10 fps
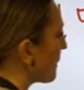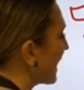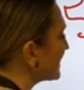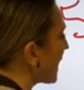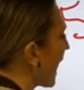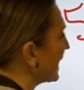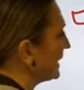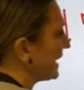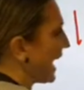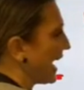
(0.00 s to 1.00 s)
9
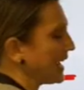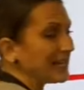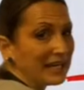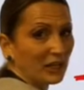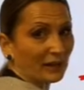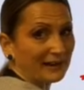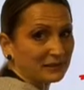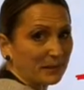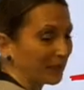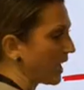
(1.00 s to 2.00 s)
and 8 here have to
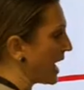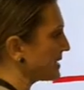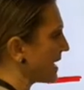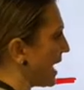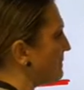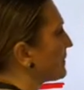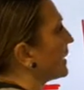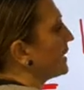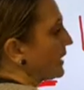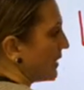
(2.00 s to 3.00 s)
be lined up.
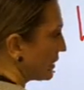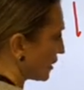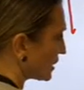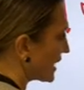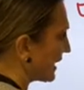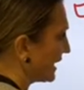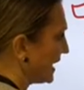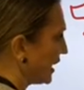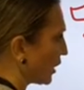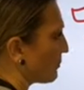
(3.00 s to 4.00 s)
There's nothing
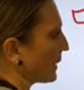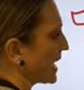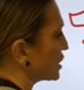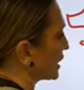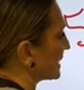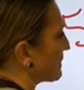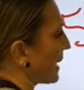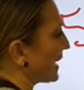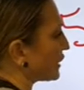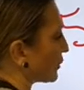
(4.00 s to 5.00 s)
here, but I just let
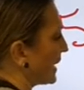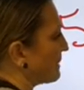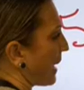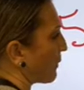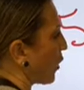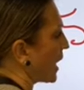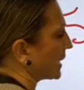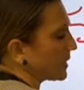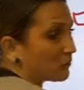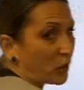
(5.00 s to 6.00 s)
my 3 and my 1
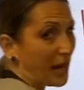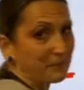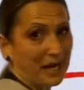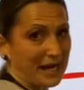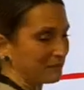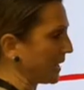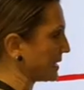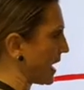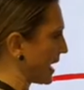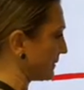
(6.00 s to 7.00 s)
come right behind my
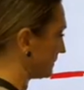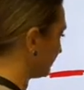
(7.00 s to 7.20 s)
9.